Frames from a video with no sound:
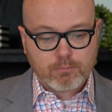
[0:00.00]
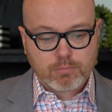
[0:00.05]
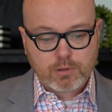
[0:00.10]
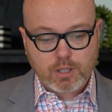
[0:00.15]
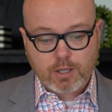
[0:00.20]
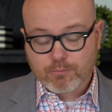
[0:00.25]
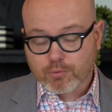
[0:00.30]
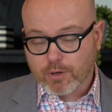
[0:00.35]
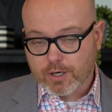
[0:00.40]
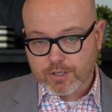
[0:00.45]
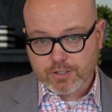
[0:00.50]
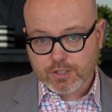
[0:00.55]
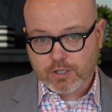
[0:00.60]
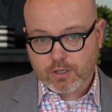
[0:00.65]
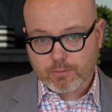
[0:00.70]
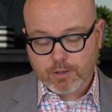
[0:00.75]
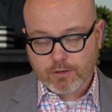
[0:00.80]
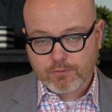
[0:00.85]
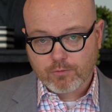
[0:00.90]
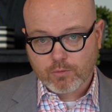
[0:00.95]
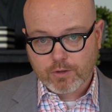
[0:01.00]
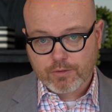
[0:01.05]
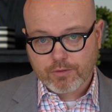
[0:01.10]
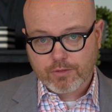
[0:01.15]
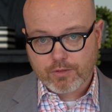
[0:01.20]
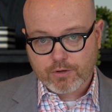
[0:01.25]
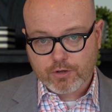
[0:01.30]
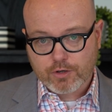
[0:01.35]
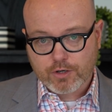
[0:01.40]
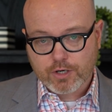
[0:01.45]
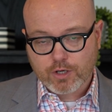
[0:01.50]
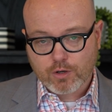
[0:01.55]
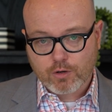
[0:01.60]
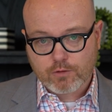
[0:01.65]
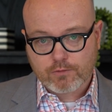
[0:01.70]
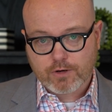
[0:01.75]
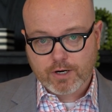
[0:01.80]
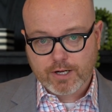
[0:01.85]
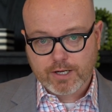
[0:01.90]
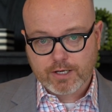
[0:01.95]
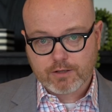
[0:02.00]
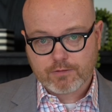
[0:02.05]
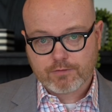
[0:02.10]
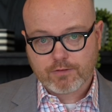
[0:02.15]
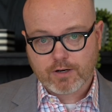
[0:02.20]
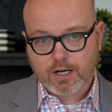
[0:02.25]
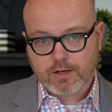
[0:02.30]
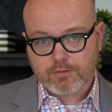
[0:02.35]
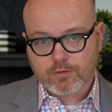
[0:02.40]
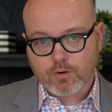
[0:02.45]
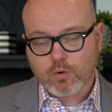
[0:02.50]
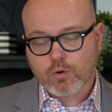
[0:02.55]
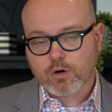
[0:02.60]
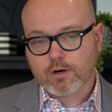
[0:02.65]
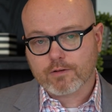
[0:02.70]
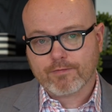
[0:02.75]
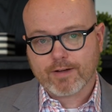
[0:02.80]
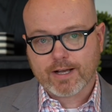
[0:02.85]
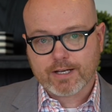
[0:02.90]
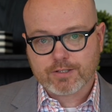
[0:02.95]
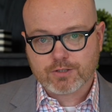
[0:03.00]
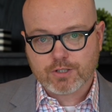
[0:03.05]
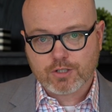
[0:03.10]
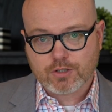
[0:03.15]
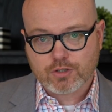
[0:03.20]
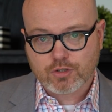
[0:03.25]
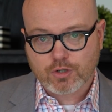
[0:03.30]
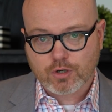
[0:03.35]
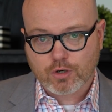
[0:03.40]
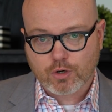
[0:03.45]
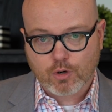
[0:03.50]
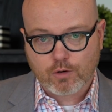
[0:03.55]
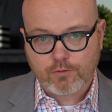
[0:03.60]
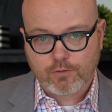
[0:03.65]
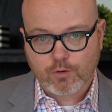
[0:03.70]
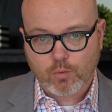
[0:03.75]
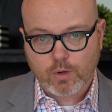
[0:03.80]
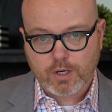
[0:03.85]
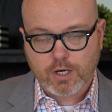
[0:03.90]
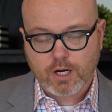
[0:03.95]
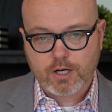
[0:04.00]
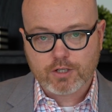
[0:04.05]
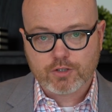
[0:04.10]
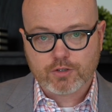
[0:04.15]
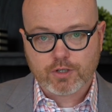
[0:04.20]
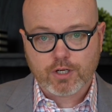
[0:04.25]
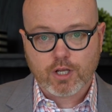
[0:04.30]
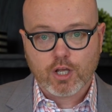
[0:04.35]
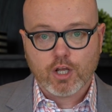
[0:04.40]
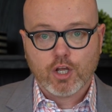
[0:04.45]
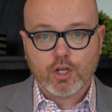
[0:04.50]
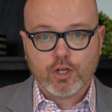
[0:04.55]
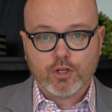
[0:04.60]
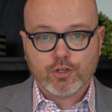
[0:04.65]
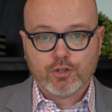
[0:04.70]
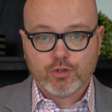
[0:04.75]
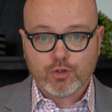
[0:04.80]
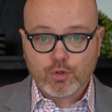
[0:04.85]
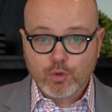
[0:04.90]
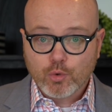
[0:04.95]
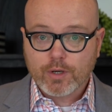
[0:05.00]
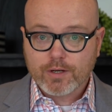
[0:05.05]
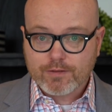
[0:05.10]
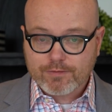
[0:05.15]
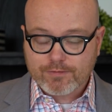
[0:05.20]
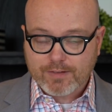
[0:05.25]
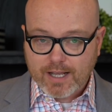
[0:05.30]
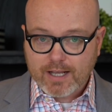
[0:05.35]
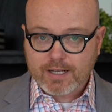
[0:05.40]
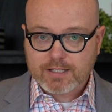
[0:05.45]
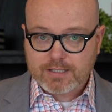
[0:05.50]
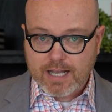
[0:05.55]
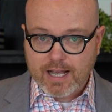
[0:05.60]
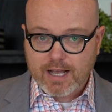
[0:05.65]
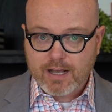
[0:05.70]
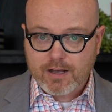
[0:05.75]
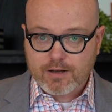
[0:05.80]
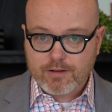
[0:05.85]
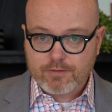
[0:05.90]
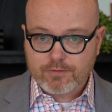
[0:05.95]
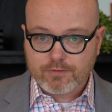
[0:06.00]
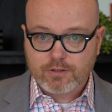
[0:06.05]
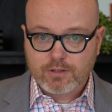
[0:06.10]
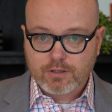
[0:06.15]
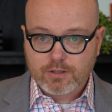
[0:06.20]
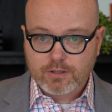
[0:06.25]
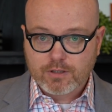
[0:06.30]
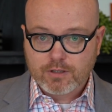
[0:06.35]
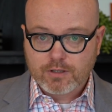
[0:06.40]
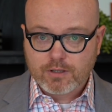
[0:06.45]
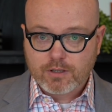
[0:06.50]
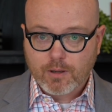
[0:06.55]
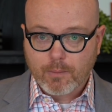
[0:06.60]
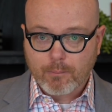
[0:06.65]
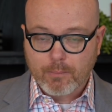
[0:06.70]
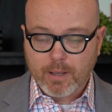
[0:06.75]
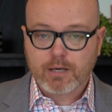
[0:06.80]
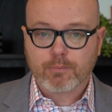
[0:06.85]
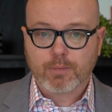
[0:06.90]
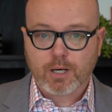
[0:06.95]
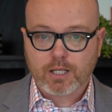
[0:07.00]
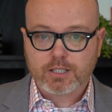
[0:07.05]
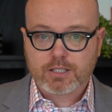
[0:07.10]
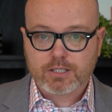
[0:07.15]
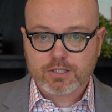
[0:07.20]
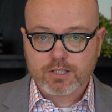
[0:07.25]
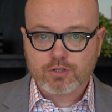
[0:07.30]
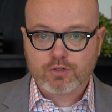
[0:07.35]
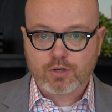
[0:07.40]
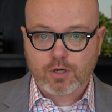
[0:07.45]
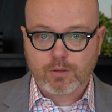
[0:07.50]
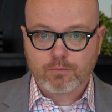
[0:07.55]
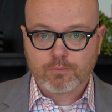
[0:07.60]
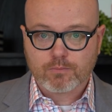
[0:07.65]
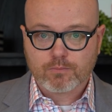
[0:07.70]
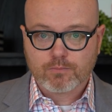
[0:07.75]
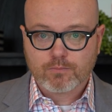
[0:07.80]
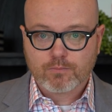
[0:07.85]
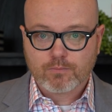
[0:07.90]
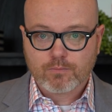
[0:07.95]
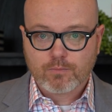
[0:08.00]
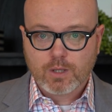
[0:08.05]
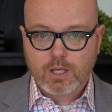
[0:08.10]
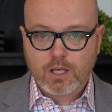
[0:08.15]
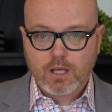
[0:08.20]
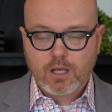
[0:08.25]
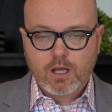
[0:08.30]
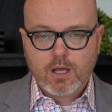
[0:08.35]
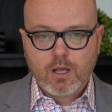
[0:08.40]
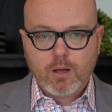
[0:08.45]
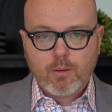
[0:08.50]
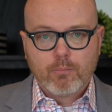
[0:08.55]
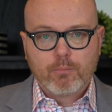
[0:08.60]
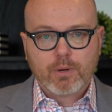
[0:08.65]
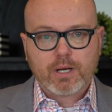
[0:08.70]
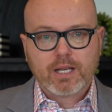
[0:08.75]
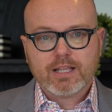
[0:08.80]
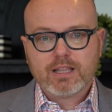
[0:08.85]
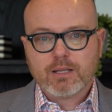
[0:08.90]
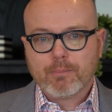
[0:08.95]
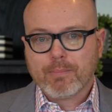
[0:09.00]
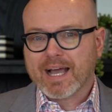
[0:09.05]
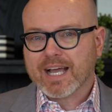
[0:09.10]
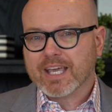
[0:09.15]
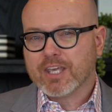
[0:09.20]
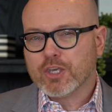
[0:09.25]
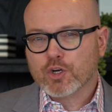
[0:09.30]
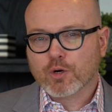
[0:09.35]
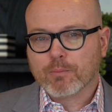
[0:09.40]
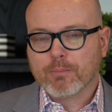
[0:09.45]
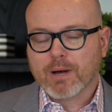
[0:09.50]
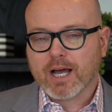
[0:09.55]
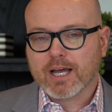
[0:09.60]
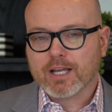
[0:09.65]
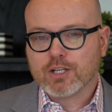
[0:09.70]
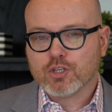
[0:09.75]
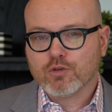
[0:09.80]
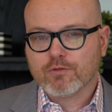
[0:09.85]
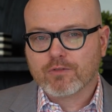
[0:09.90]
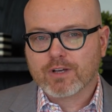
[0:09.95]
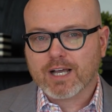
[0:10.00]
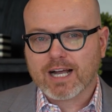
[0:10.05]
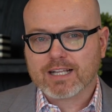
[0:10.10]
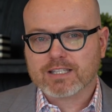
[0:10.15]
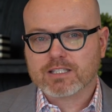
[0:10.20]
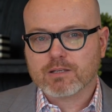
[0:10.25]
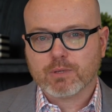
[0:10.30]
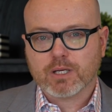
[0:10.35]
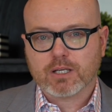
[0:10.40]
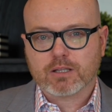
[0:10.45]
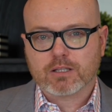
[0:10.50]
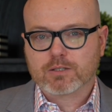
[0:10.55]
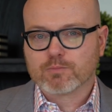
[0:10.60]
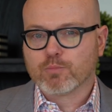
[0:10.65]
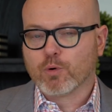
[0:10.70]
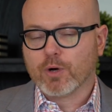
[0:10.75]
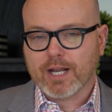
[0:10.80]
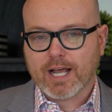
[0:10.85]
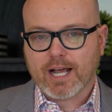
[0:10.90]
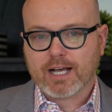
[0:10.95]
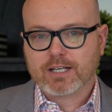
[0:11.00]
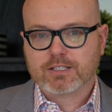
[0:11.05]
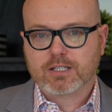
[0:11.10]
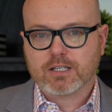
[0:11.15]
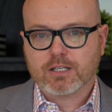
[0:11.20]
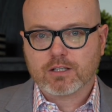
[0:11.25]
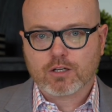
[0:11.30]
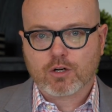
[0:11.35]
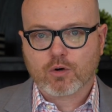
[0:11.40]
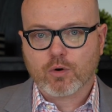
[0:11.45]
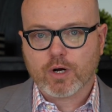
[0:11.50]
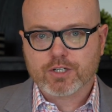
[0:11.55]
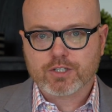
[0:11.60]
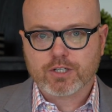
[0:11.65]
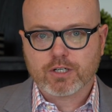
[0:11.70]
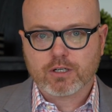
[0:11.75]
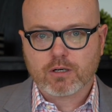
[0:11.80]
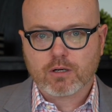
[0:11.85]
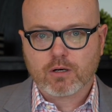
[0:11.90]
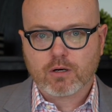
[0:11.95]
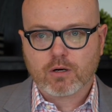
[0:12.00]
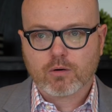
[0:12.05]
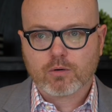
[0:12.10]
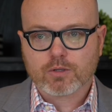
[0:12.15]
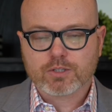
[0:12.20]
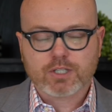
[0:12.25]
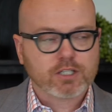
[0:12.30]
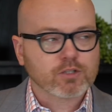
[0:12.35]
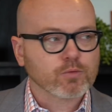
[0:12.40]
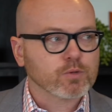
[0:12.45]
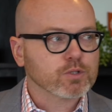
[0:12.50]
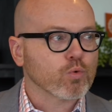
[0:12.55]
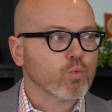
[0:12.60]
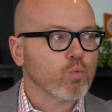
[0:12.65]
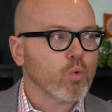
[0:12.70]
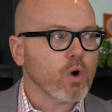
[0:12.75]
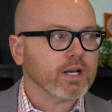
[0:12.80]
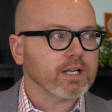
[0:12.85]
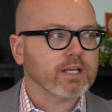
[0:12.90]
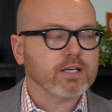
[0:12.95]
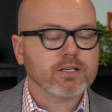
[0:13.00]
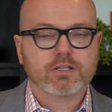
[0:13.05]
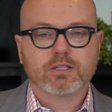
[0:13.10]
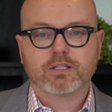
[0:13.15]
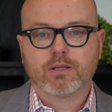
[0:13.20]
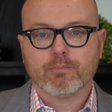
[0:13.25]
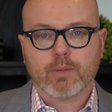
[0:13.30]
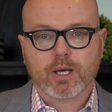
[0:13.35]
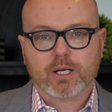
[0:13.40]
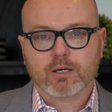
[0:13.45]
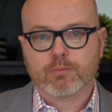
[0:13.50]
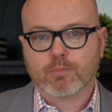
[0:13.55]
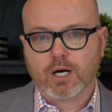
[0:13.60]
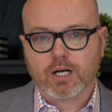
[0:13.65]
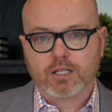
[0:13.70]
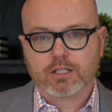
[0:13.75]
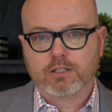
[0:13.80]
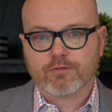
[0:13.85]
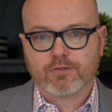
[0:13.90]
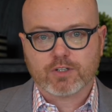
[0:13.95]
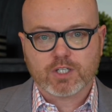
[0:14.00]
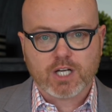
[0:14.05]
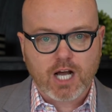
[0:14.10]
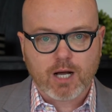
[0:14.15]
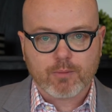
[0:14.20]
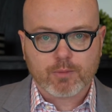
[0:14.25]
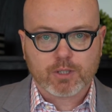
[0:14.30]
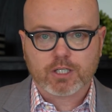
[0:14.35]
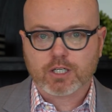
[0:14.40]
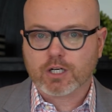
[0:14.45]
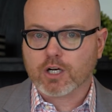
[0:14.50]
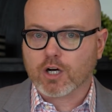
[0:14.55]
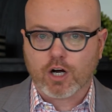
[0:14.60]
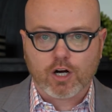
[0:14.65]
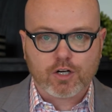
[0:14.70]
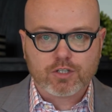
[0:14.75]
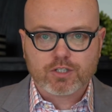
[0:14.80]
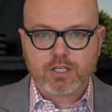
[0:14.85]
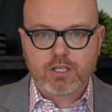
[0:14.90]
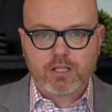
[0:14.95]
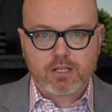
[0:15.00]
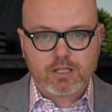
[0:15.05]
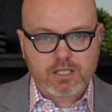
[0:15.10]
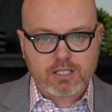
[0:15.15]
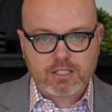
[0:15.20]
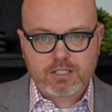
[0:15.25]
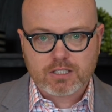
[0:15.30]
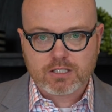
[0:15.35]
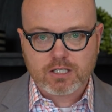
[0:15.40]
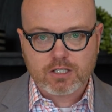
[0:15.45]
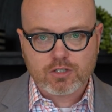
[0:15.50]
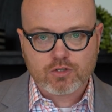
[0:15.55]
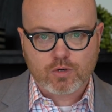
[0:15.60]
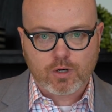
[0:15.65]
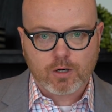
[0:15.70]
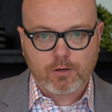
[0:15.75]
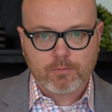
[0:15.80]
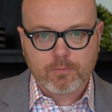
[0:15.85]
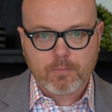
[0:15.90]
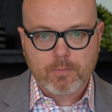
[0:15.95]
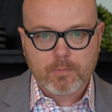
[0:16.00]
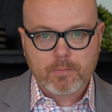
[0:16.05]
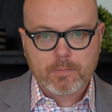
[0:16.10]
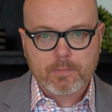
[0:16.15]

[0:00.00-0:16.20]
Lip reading: blood pressure above 130 over 85, or a fasting sugar over 100, you in fact have metabolic syndrome. But in the back of your mind, you've got to be at this point asking the question, well, Dr. Wenzel, what is the metabolic phenomena causing this syndrome?